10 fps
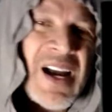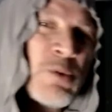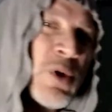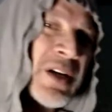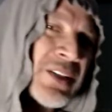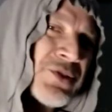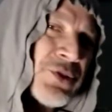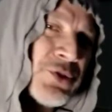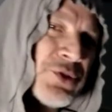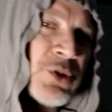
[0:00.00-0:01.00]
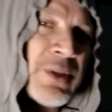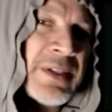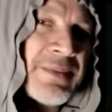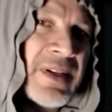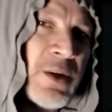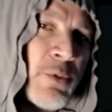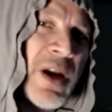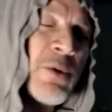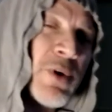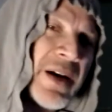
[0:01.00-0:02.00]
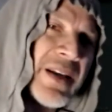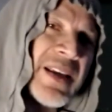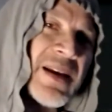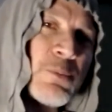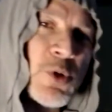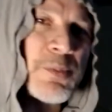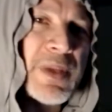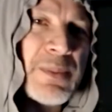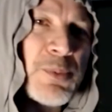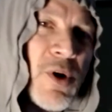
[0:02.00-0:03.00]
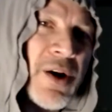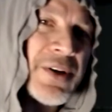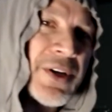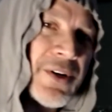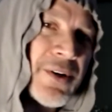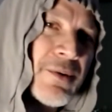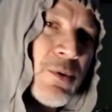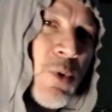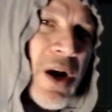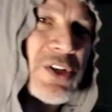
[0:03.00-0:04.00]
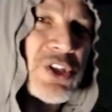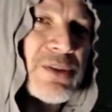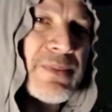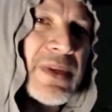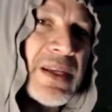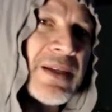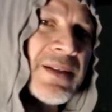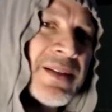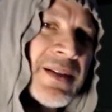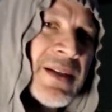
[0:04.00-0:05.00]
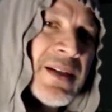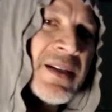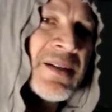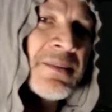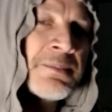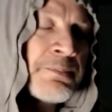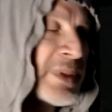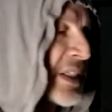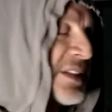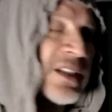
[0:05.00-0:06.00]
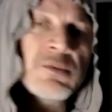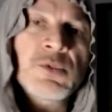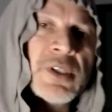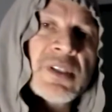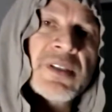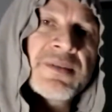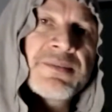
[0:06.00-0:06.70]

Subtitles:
I wanted to do it in a way where I can get more people on here watching me, but it didn't work